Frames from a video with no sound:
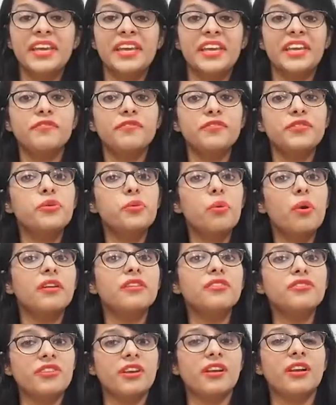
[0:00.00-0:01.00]
If you
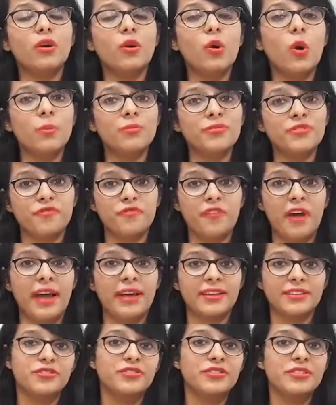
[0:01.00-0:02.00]
are a Sherlock Holmes
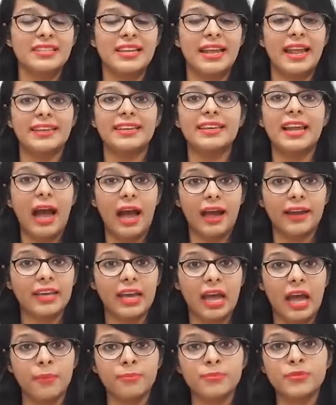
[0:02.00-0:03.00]
fan, just like I
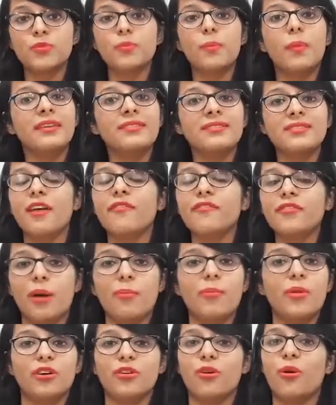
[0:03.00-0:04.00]
am, you must have
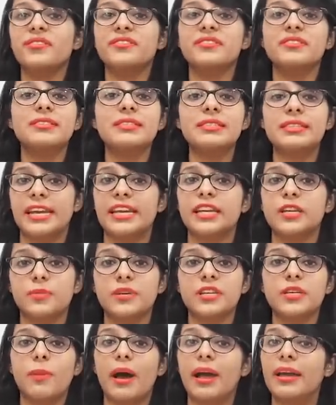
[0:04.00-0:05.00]
come across this
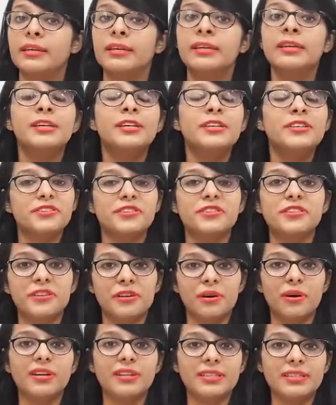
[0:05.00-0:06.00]
statement by
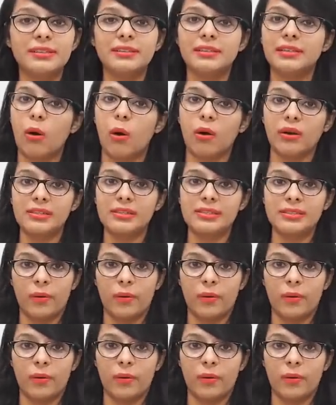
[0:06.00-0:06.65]
Sir Arthur Conan